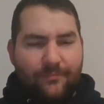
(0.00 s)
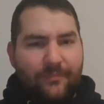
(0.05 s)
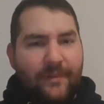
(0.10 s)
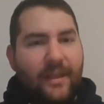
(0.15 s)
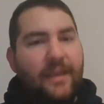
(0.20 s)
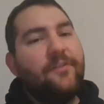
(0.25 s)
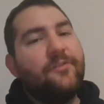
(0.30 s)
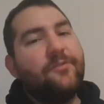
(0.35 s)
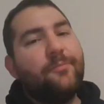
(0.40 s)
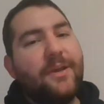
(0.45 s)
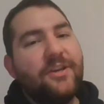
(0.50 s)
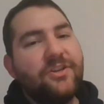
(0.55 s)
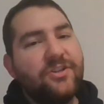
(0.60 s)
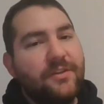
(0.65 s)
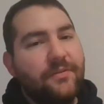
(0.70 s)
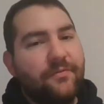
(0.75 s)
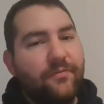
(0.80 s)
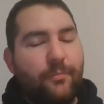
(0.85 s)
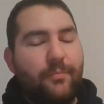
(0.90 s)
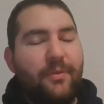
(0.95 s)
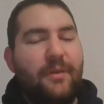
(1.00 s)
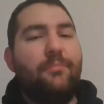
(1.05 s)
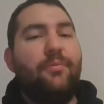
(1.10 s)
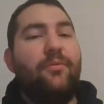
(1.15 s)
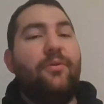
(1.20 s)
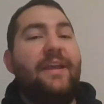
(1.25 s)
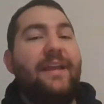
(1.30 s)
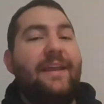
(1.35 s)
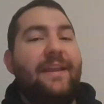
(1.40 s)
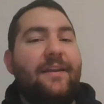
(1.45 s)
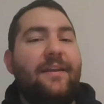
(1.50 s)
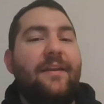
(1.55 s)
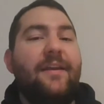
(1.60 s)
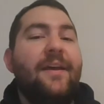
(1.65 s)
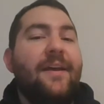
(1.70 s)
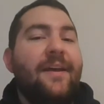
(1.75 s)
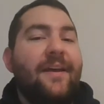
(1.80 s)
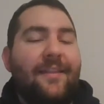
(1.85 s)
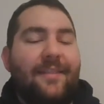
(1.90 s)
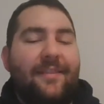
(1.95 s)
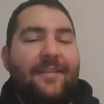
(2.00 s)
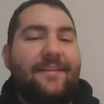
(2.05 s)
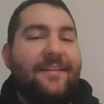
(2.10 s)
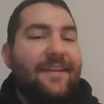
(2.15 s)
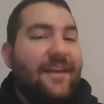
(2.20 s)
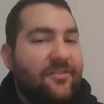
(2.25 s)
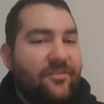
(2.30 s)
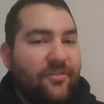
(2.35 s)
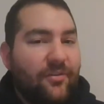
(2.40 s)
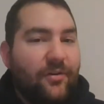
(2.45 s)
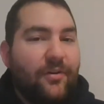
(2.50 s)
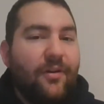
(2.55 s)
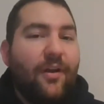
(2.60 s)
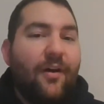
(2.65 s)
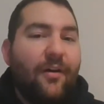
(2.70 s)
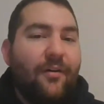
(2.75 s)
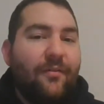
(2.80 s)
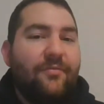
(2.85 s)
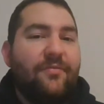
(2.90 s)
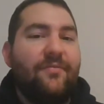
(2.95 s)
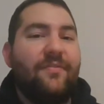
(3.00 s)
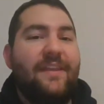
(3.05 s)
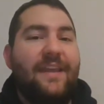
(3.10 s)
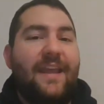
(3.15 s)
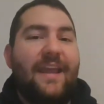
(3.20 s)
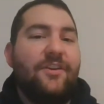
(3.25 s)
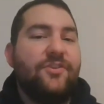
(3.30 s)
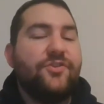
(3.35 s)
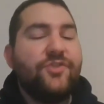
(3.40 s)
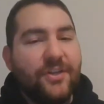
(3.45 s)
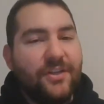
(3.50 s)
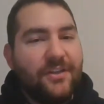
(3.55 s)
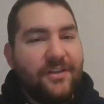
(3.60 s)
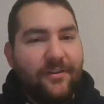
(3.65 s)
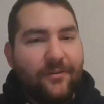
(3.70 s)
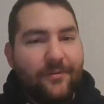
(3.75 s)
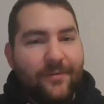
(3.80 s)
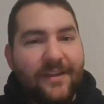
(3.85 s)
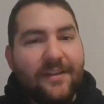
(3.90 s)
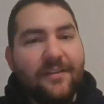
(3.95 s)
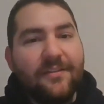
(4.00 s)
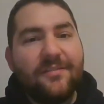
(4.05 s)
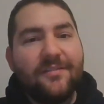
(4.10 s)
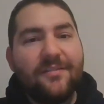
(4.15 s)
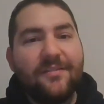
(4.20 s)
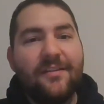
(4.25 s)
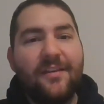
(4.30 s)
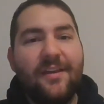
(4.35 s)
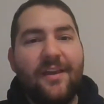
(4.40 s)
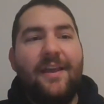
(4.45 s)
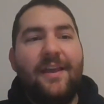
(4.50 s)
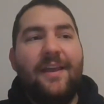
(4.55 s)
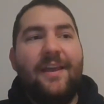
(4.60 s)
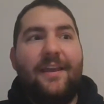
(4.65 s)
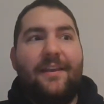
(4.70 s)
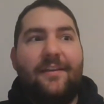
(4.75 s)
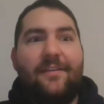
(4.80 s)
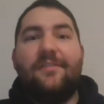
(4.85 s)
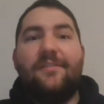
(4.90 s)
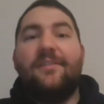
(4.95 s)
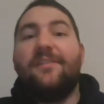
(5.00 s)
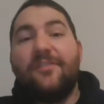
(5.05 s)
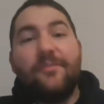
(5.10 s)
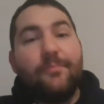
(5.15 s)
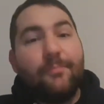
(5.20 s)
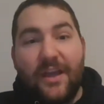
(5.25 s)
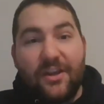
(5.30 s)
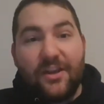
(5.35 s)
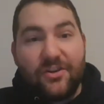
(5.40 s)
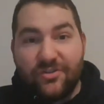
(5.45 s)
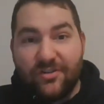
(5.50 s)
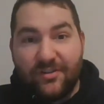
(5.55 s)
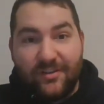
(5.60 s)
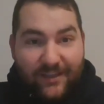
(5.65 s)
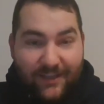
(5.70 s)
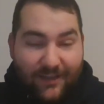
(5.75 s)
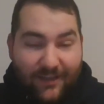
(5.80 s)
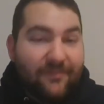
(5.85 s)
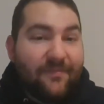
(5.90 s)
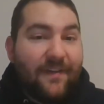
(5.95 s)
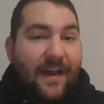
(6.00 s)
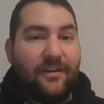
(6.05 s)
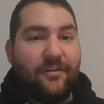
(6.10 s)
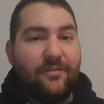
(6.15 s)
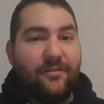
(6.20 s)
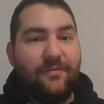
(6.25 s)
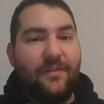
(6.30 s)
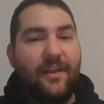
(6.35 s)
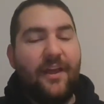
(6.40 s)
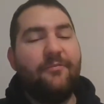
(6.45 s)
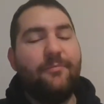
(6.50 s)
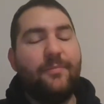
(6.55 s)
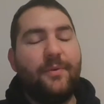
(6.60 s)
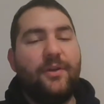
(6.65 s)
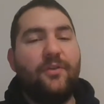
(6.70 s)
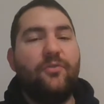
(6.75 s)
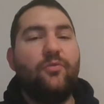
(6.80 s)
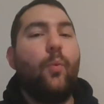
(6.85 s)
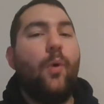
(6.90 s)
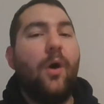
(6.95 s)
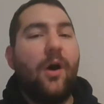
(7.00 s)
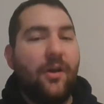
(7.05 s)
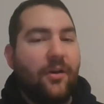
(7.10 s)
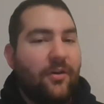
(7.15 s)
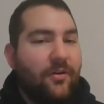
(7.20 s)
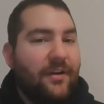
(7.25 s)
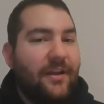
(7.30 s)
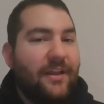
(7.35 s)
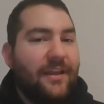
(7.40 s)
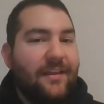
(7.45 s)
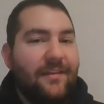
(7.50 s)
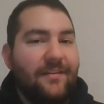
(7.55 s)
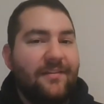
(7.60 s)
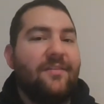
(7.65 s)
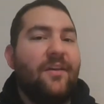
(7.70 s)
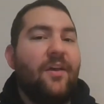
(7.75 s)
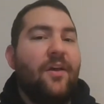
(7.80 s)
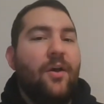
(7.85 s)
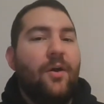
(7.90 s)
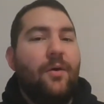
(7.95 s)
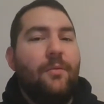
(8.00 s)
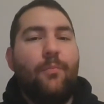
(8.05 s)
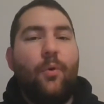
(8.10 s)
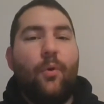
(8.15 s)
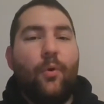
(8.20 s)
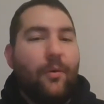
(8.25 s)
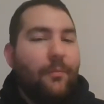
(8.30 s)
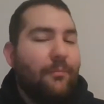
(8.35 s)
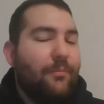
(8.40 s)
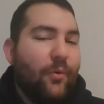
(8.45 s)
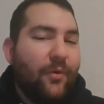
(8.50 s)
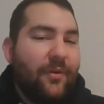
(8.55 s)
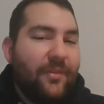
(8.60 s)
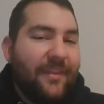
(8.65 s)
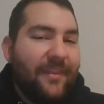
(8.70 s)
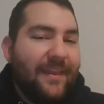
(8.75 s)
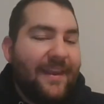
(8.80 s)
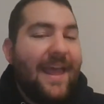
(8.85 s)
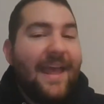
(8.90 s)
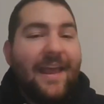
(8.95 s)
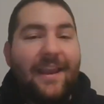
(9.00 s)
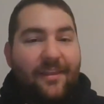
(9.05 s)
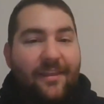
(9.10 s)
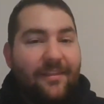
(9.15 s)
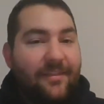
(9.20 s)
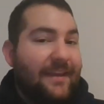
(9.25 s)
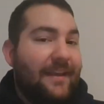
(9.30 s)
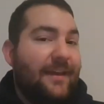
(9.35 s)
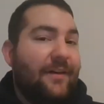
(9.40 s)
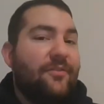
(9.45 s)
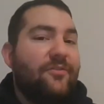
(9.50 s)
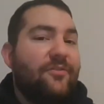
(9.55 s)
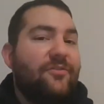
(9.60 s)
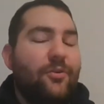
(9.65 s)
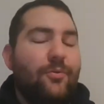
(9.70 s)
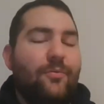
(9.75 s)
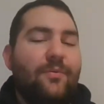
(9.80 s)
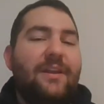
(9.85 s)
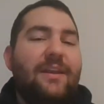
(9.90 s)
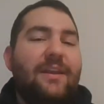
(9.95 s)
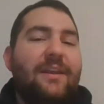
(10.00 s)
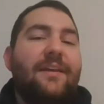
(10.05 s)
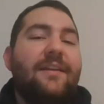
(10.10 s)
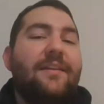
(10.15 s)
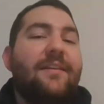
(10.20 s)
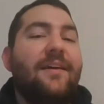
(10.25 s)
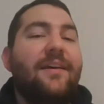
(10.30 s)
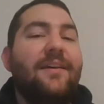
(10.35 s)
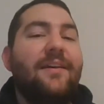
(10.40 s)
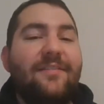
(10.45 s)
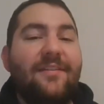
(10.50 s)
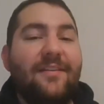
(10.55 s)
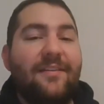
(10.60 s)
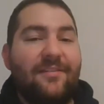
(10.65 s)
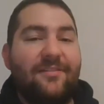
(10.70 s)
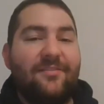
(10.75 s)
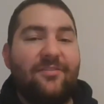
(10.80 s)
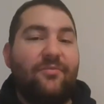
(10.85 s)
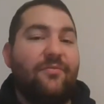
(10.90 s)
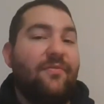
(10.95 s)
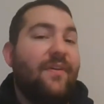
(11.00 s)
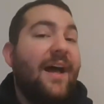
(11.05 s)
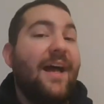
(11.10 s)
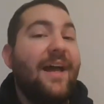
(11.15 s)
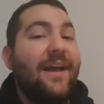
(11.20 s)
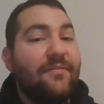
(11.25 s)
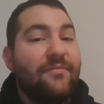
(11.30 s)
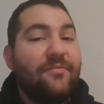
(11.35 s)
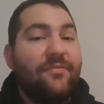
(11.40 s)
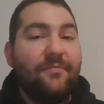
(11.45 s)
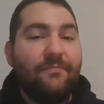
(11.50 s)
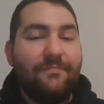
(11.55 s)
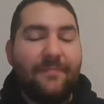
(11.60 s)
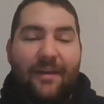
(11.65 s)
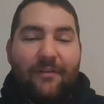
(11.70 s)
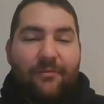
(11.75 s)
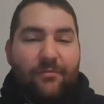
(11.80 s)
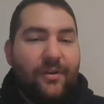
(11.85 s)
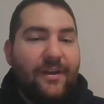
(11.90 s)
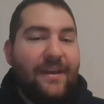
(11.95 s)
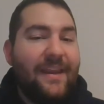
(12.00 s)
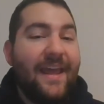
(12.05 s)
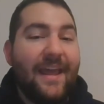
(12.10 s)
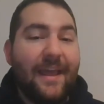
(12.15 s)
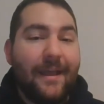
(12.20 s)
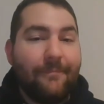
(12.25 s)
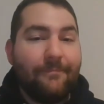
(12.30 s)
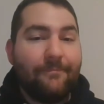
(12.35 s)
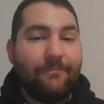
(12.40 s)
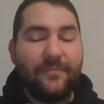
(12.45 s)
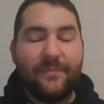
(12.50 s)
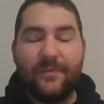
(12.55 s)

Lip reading: And especially for people in the desert of the ancient Near East, it is especially a fact of life because water is more important than anything else. You need it to survive every day.